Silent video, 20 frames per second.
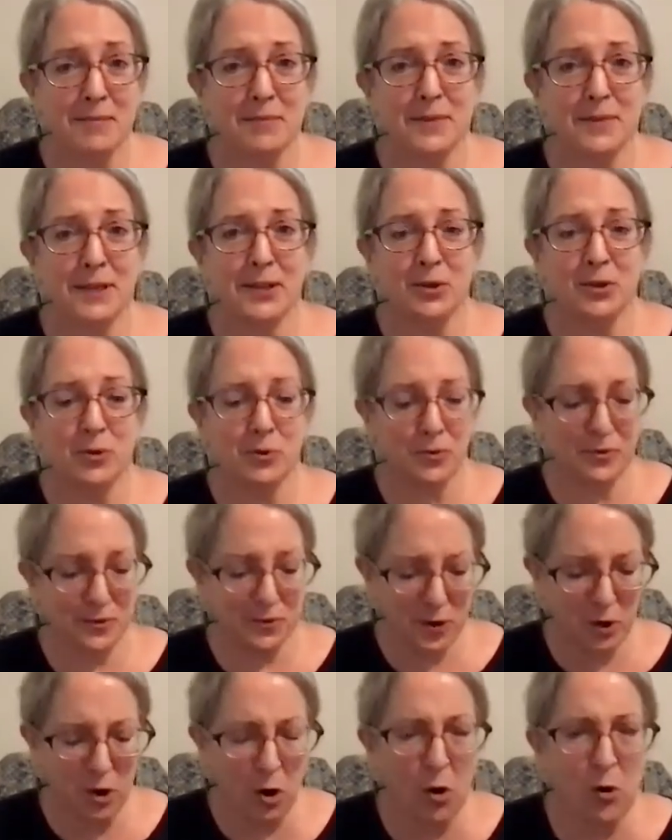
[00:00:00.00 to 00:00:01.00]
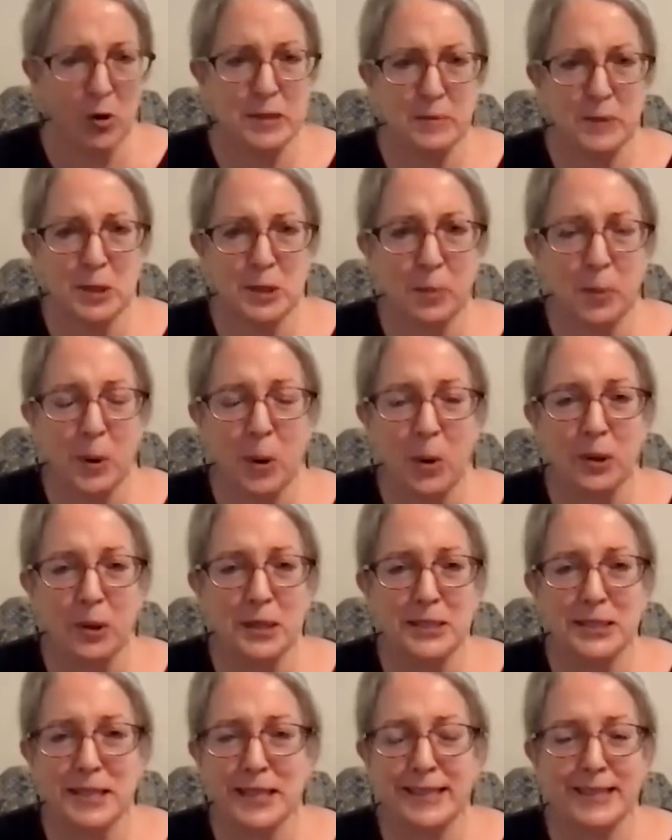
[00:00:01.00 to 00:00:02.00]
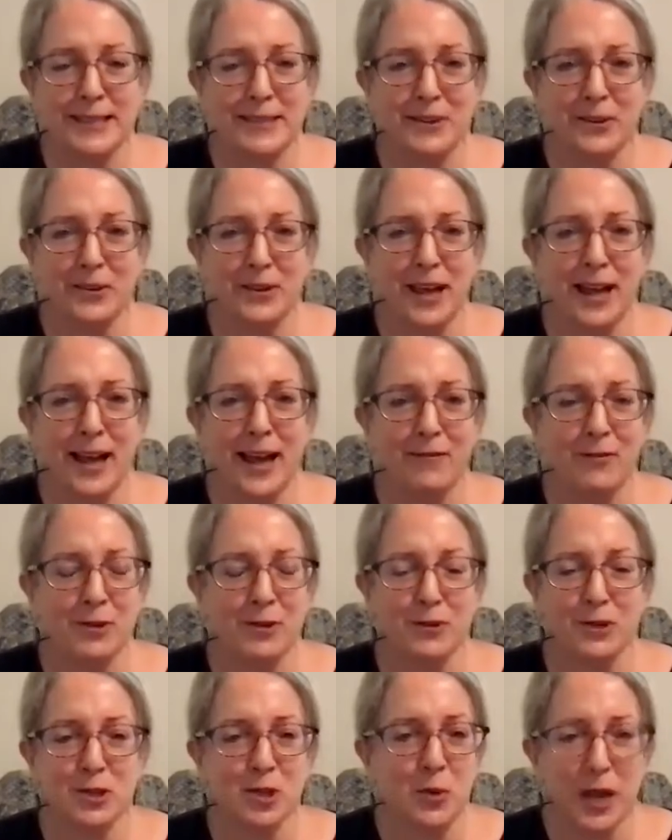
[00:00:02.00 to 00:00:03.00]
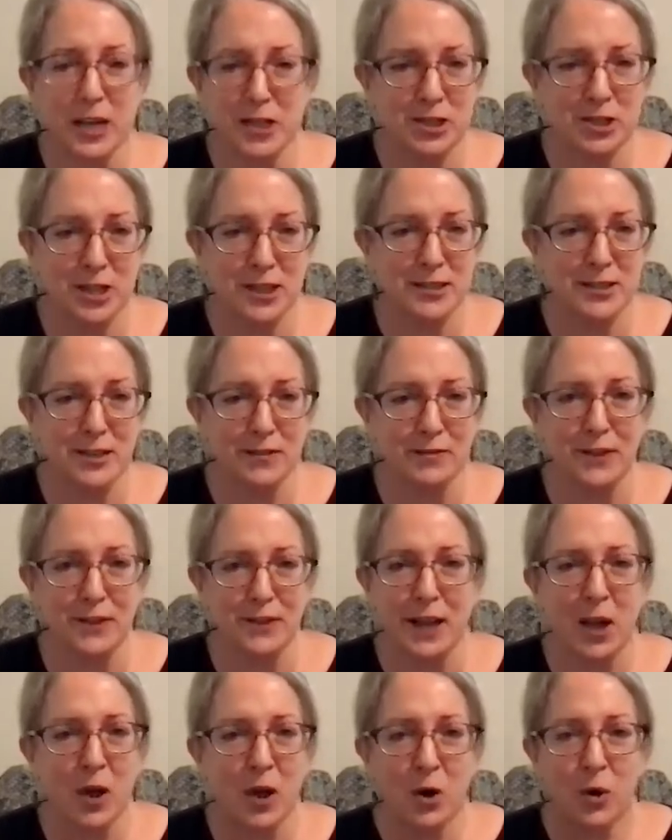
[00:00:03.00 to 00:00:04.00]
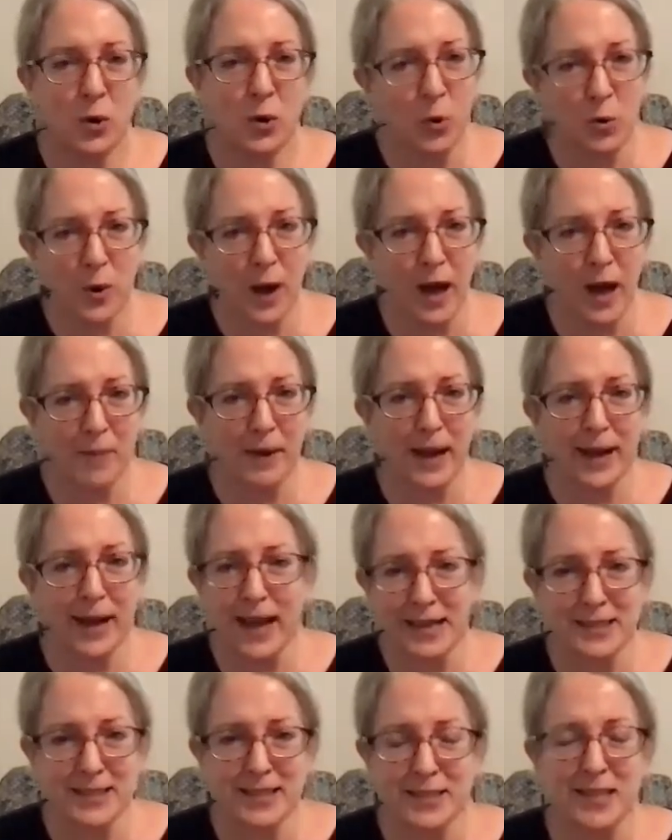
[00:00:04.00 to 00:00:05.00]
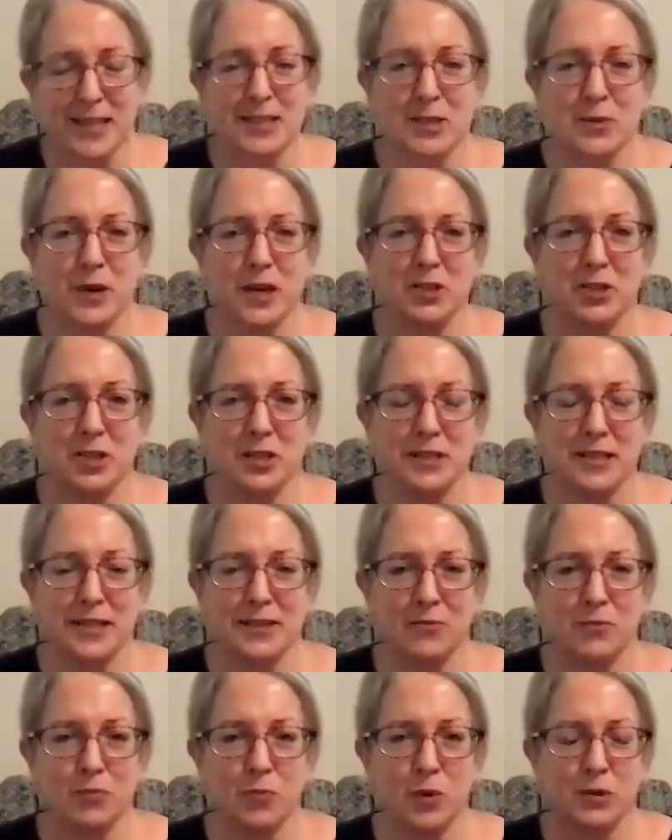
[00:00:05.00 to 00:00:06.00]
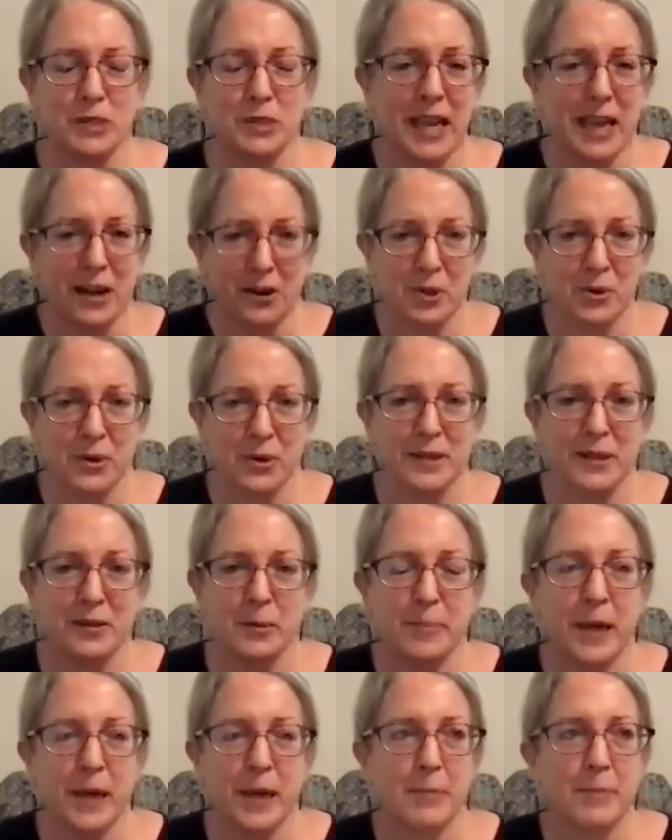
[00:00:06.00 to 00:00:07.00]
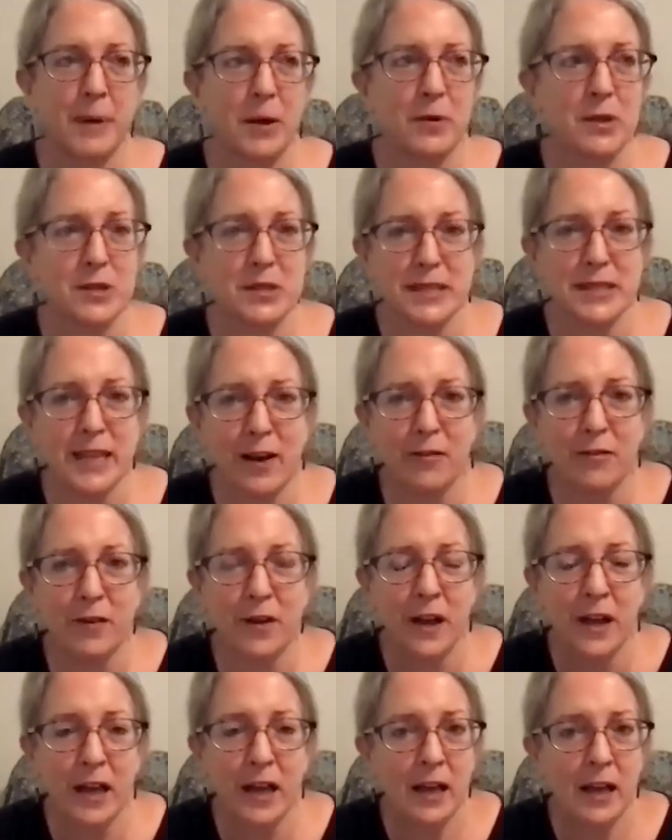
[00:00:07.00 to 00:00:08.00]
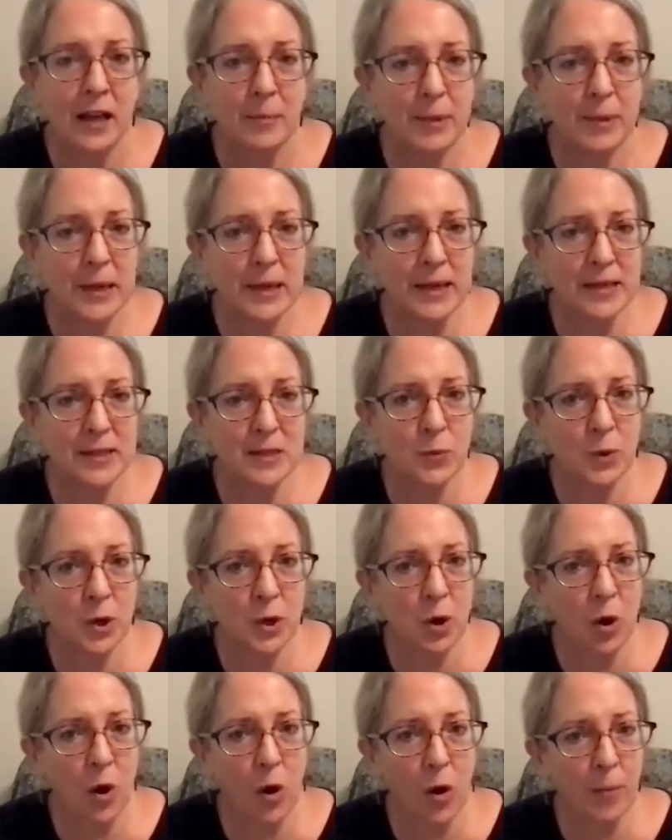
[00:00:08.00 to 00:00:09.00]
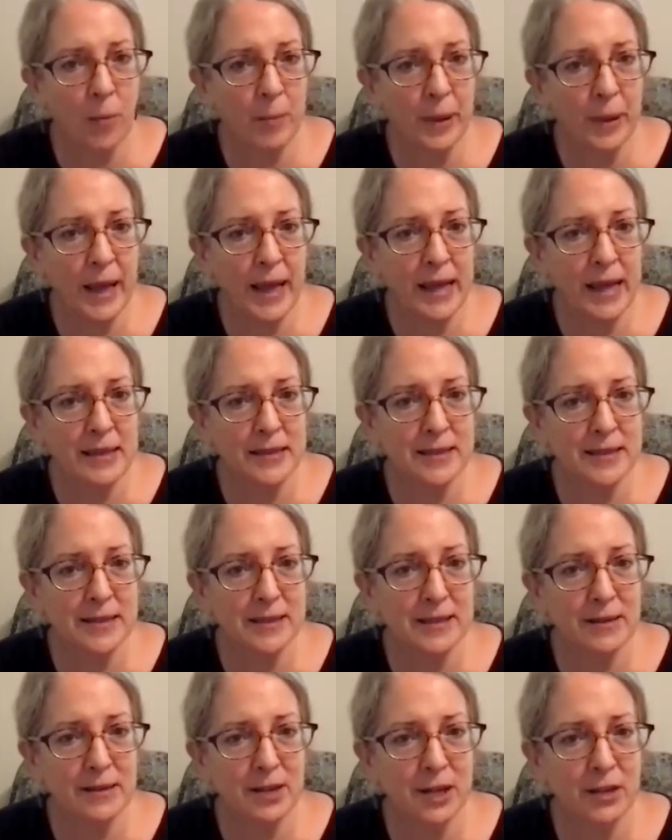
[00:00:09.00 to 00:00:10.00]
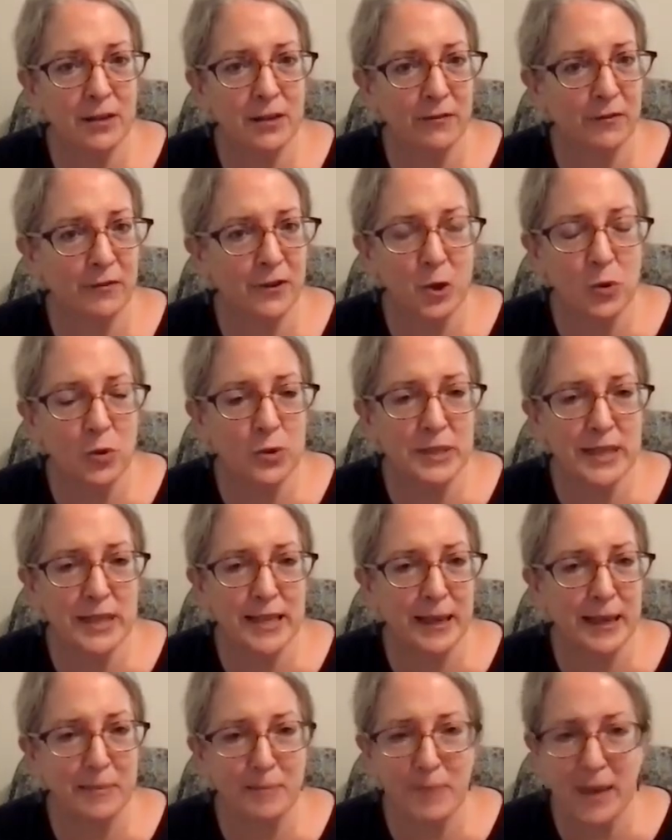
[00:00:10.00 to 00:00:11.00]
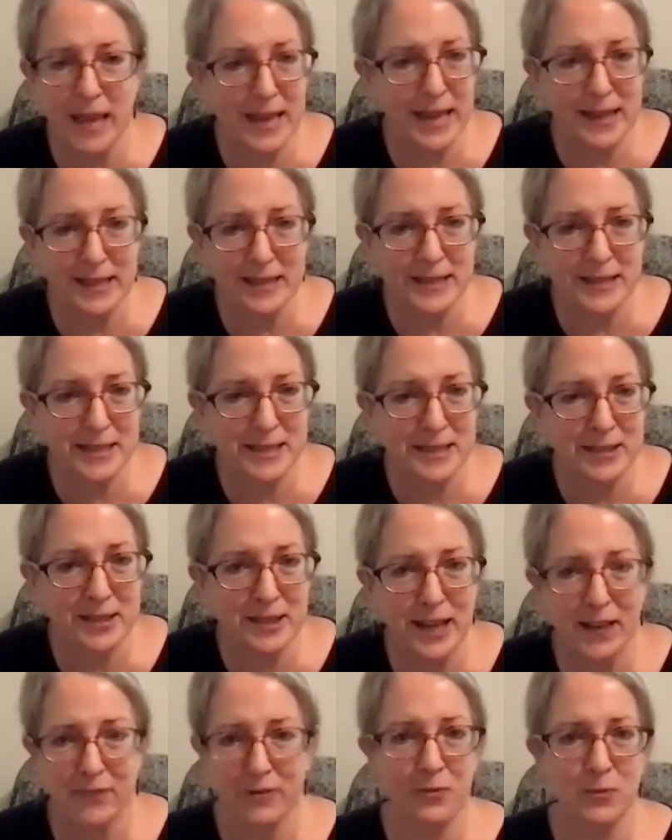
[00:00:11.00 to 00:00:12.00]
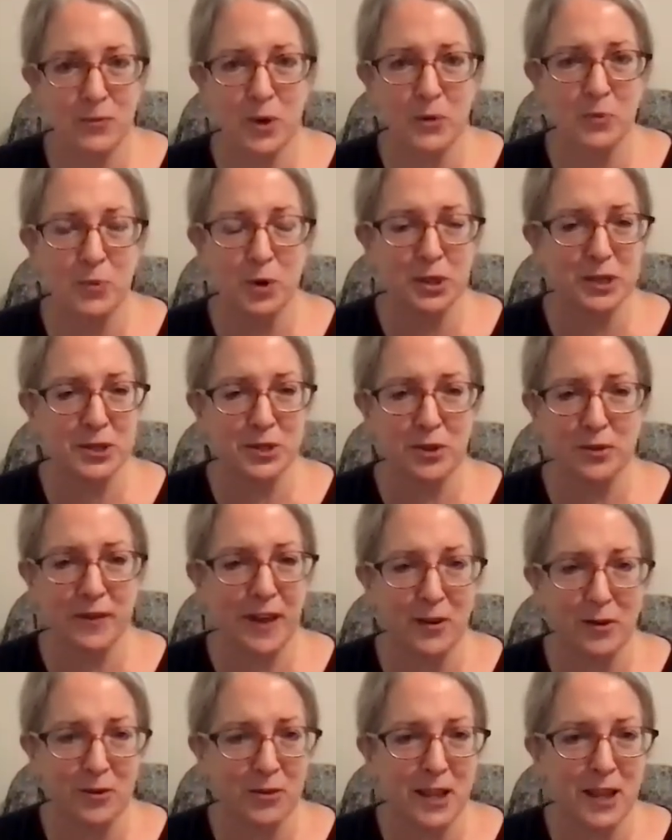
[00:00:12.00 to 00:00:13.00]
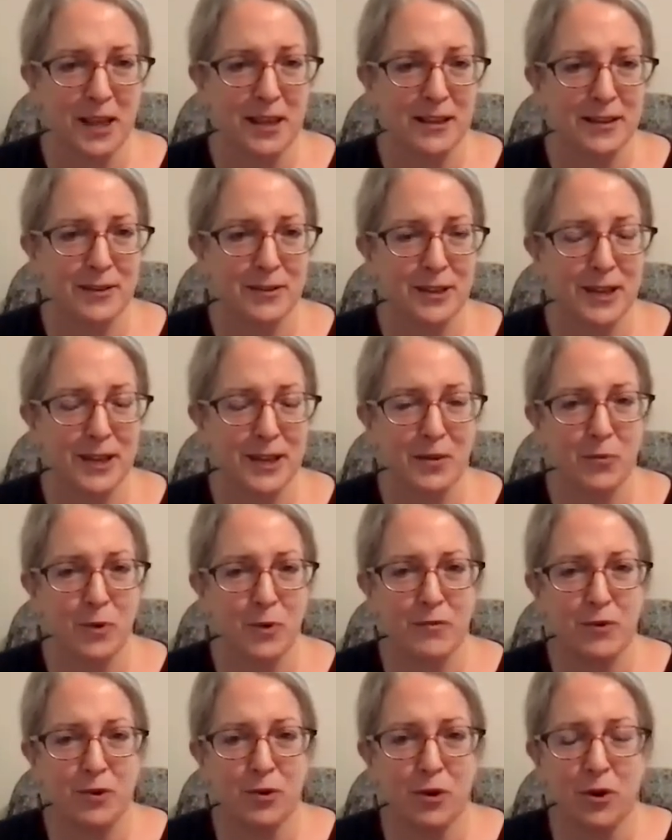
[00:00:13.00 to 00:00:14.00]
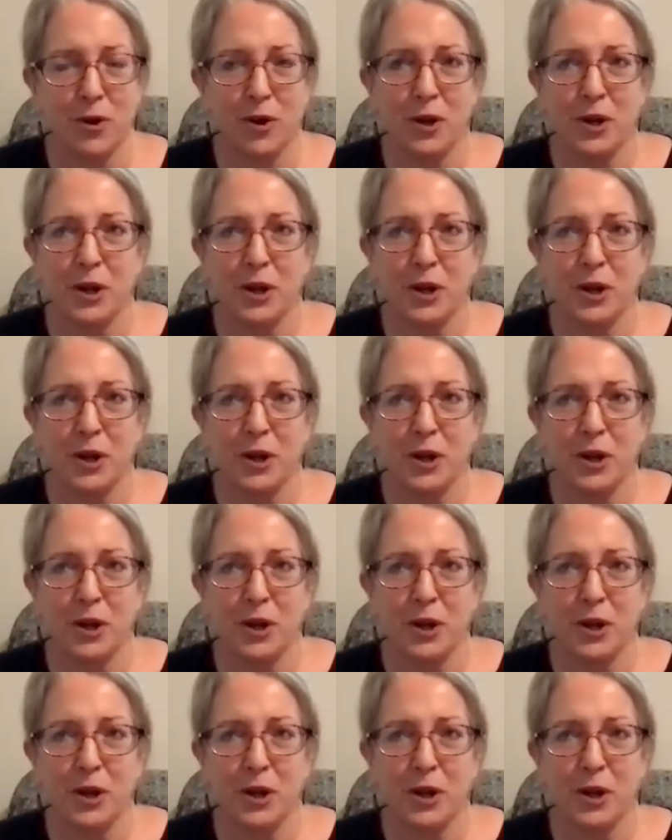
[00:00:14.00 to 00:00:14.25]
You know, Cosmopolitan and all that have those questions of like, who am I? Answer these questions and we'll tell you a little bit about yourself, because we're complex, confusing beings, even when we're sort of healthy. Like we've got